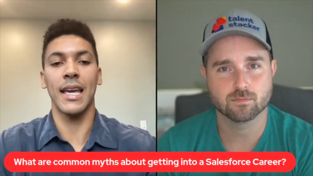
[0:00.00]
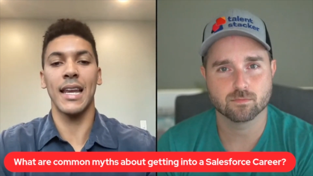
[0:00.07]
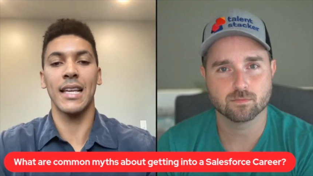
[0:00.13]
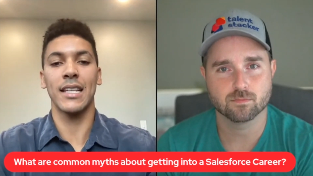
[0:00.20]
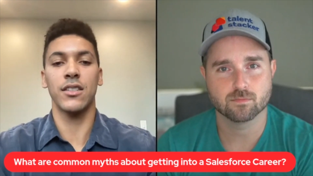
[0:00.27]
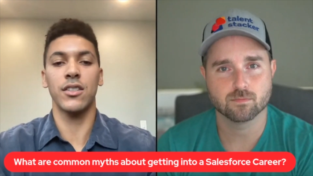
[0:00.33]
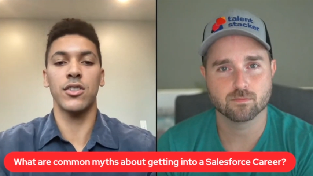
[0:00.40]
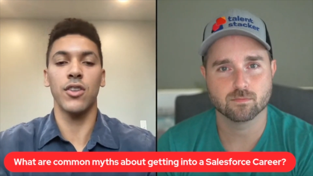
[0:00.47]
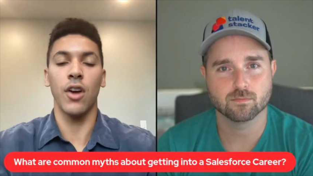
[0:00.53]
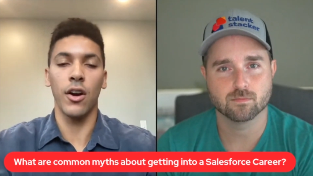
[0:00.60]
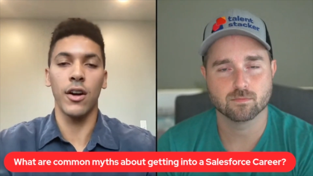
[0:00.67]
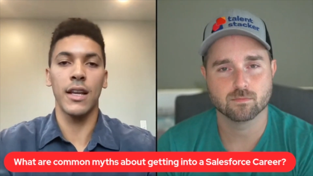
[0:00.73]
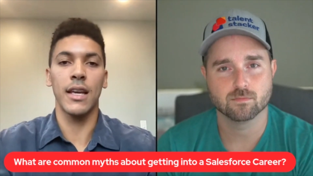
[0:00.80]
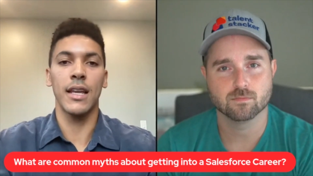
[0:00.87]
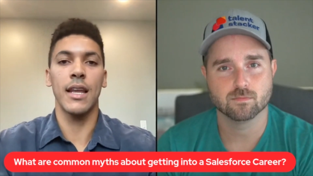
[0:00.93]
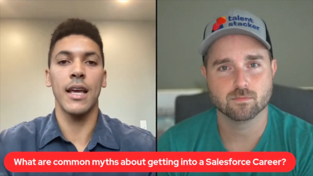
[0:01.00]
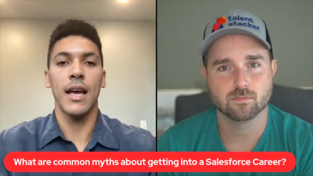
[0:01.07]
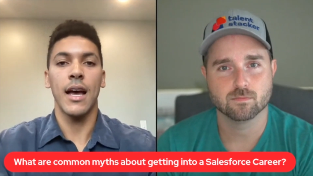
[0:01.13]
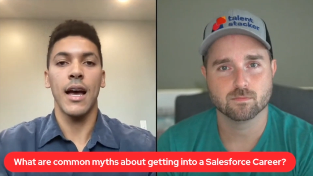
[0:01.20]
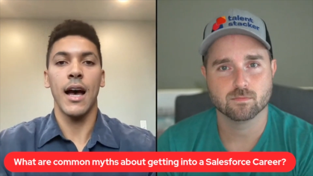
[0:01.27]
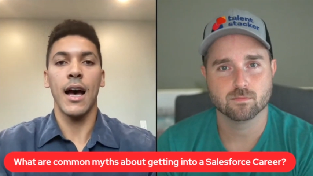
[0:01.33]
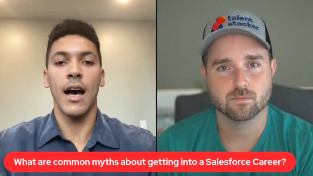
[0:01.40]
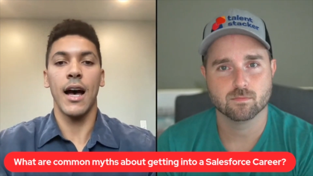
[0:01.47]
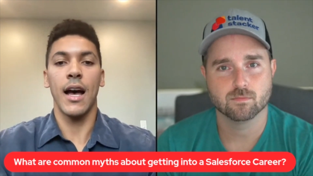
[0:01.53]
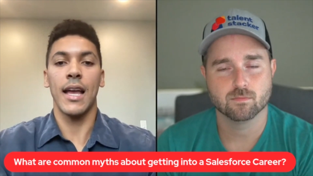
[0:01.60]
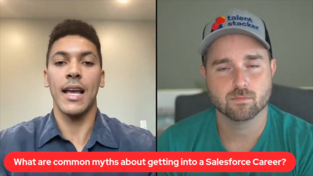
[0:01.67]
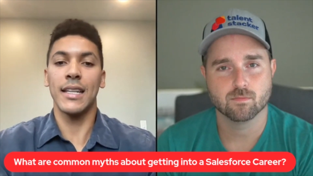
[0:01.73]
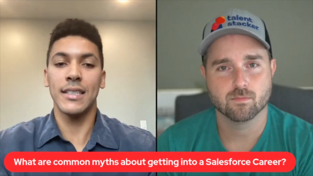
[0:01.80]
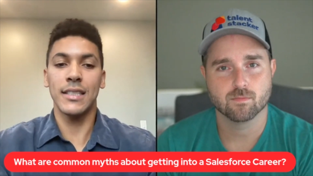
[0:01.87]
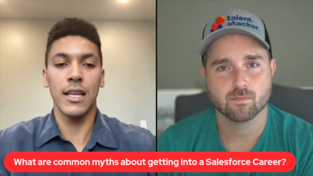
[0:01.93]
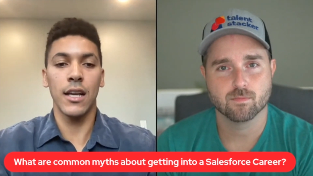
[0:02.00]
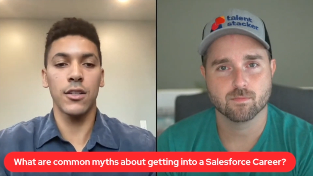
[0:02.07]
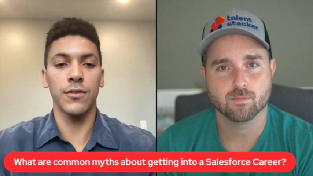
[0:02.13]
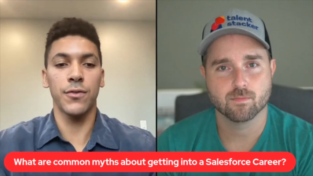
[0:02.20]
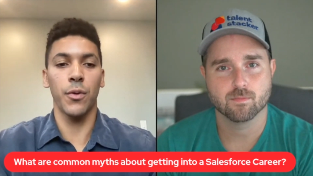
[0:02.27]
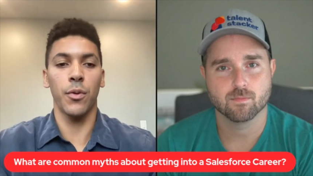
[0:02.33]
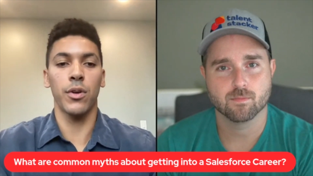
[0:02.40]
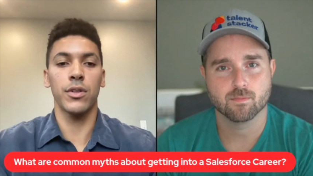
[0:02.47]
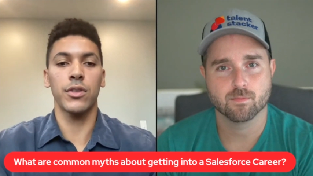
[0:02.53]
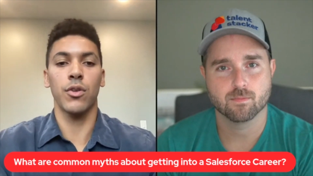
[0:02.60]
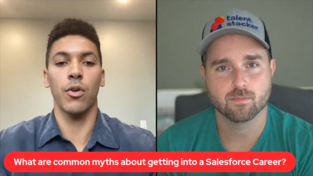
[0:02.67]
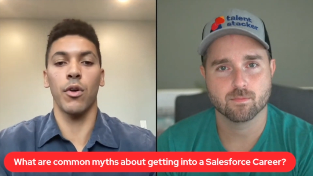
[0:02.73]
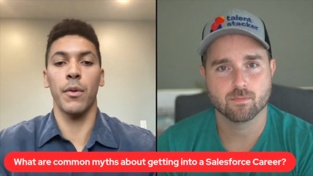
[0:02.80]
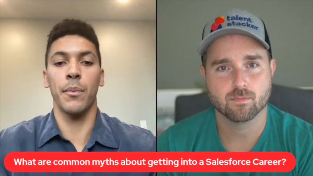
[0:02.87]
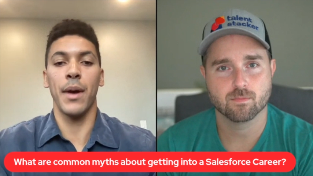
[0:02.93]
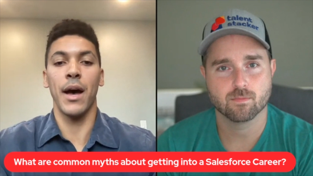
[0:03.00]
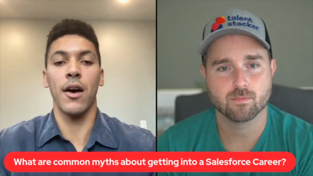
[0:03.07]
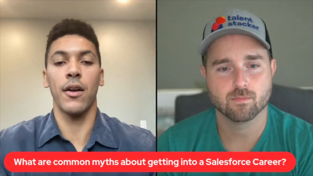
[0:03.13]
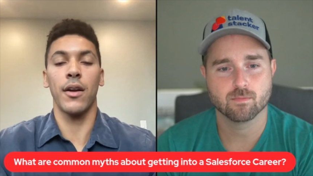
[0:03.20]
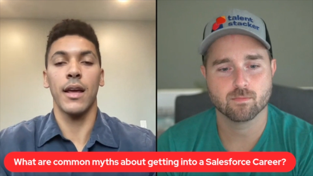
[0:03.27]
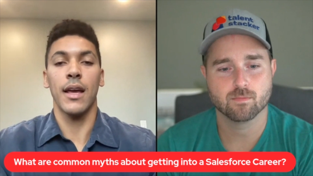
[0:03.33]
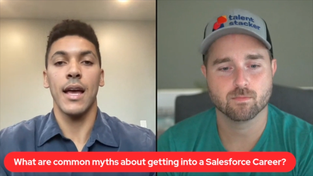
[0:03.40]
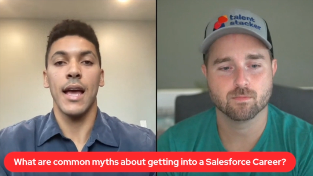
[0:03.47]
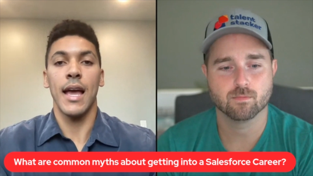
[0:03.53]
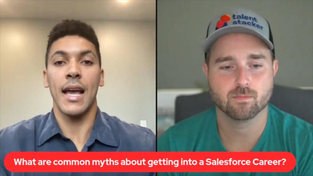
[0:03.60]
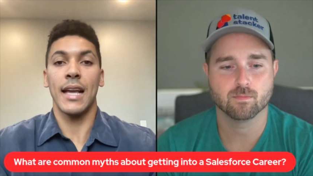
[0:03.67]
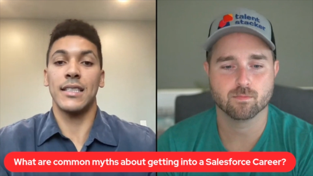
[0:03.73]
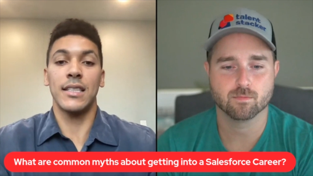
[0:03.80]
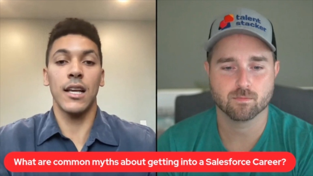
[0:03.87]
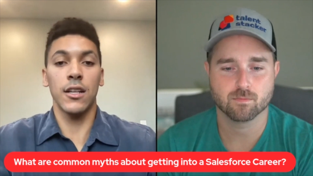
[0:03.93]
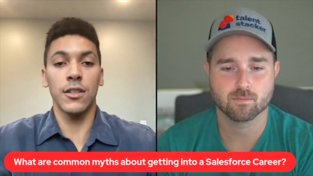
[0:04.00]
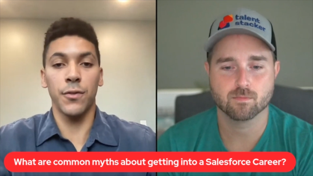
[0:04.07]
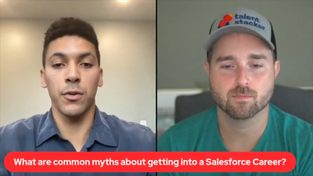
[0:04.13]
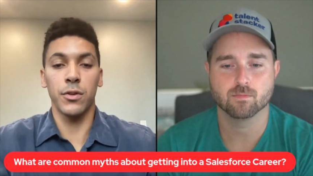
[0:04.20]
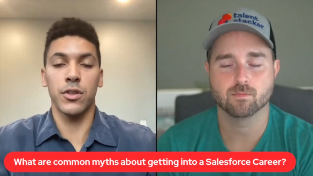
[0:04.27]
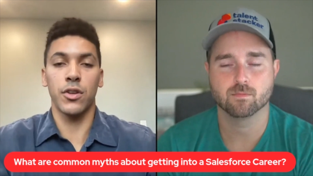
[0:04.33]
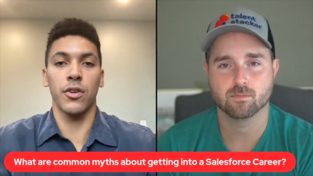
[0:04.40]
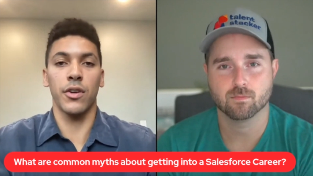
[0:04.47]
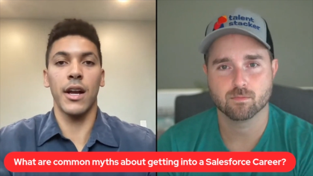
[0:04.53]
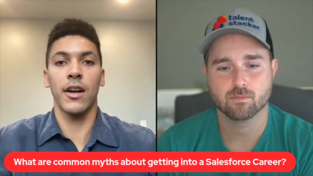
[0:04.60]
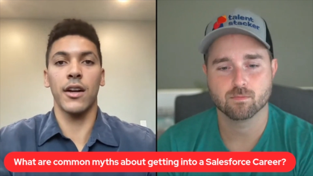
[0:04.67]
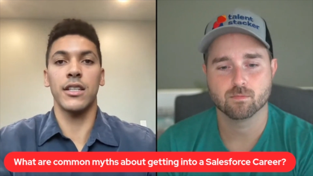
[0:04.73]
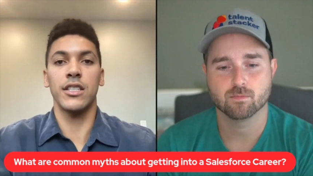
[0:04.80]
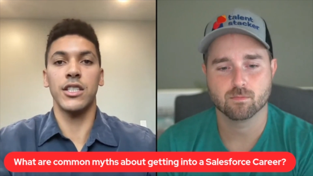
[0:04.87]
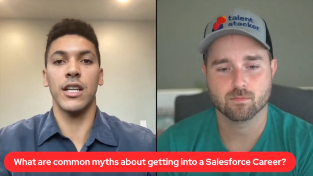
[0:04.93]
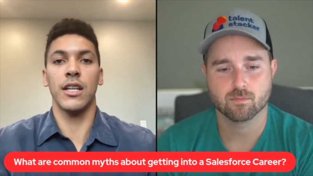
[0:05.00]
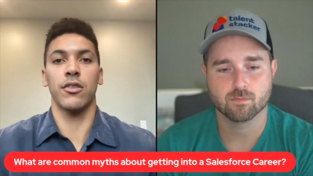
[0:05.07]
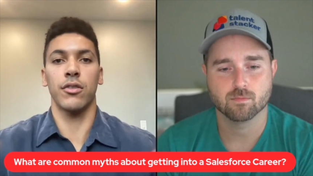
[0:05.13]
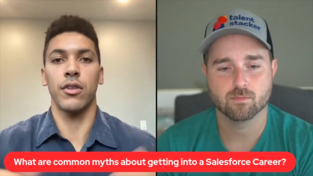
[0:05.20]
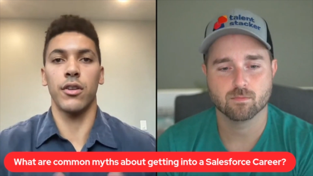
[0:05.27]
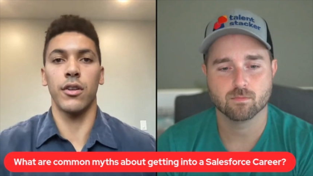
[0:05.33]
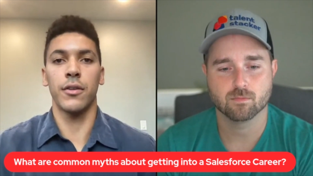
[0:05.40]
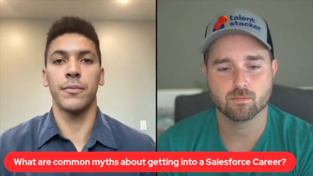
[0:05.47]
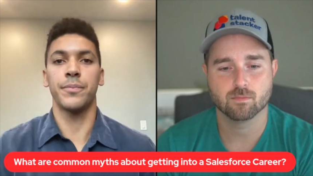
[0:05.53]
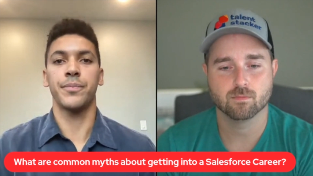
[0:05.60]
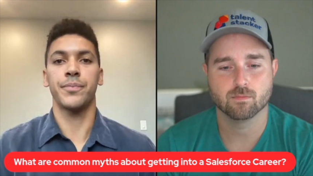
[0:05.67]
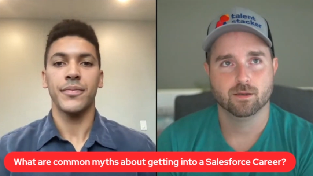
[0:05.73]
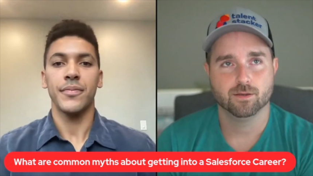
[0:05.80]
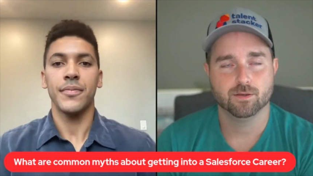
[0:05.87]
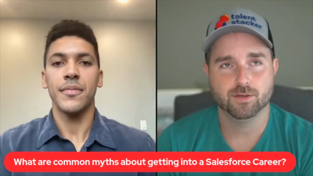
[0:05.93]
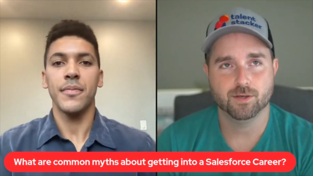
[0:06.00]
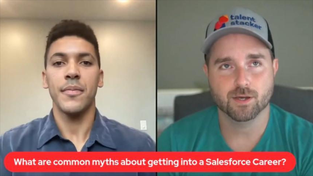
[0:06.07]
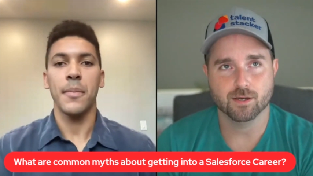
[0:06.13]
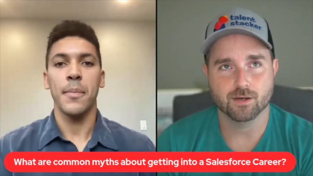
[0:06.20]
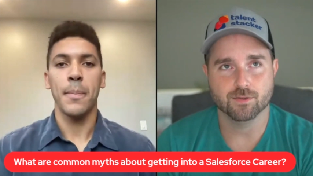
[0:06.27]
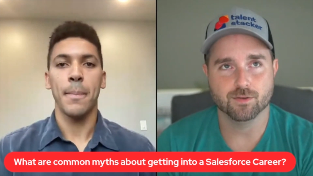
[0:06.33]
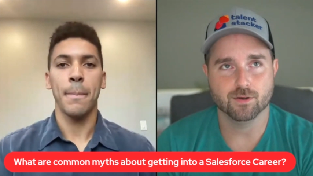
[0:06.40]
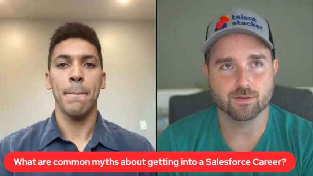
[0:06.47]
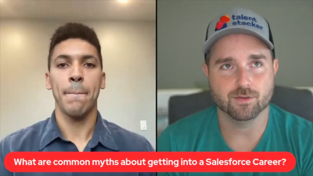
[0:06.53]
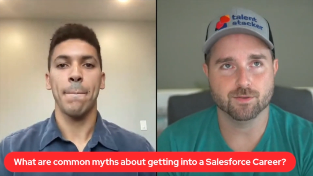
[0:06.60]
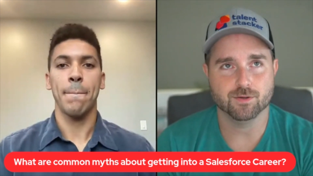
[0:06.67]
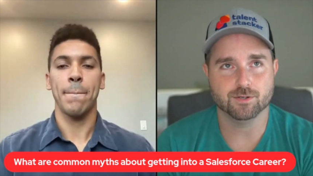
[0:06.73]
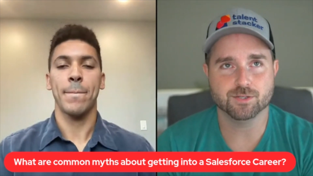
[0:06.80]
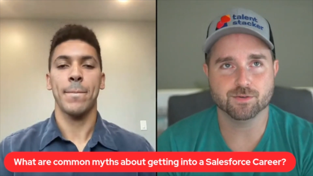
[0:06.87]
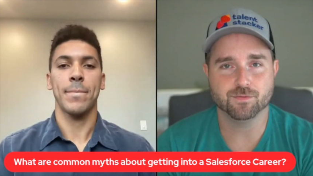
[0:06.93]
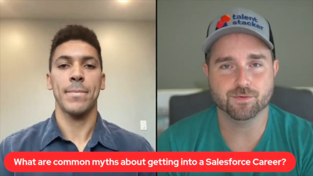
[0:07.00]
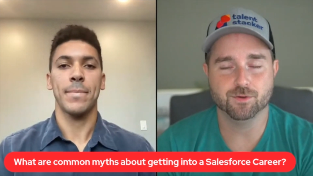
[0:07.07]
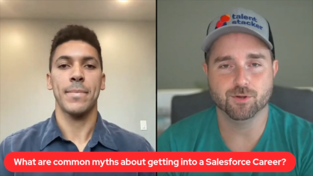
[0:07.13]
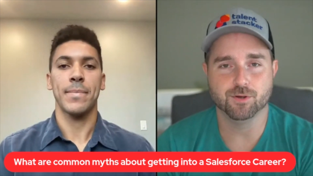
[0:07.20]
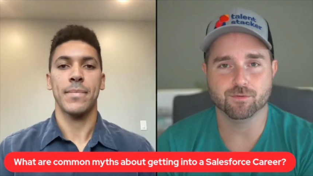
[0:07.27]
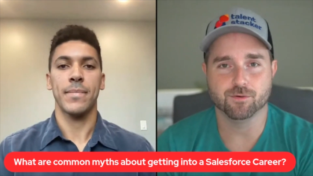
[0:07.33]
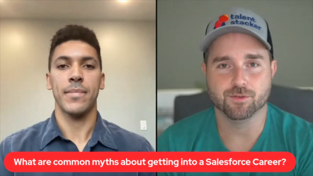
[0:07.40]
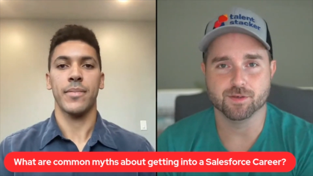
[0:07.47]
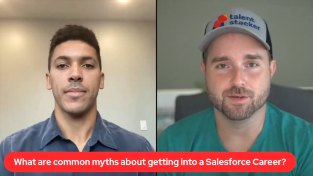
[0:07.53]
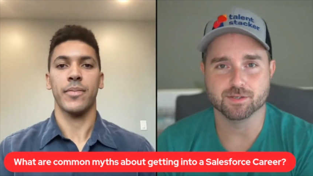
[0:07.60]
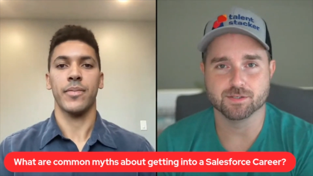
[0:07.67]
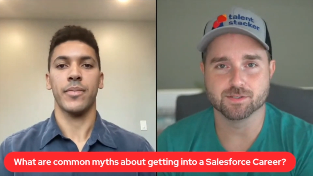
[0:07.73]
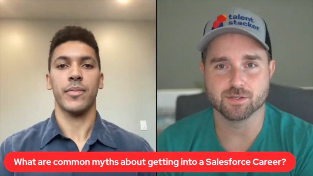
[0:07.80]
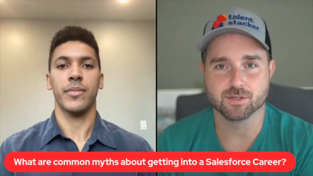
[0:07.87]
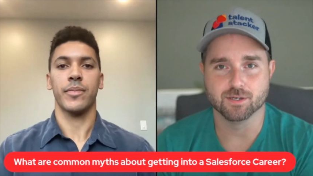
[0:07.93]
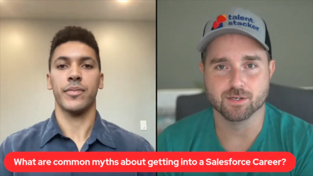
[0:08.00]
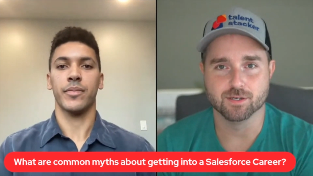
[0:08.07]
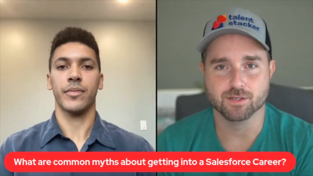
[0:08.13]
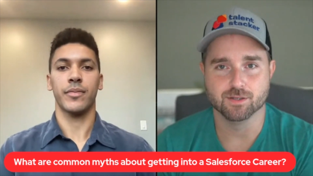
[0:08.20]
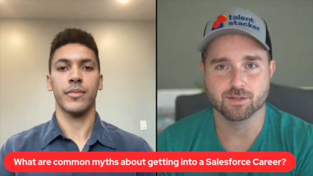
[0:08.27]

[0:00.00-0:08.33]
Speaker 1: getting started uh, in Salesforce or about a Salesforce career in general?
Speaker 2: Yeah, the, there's a few different things that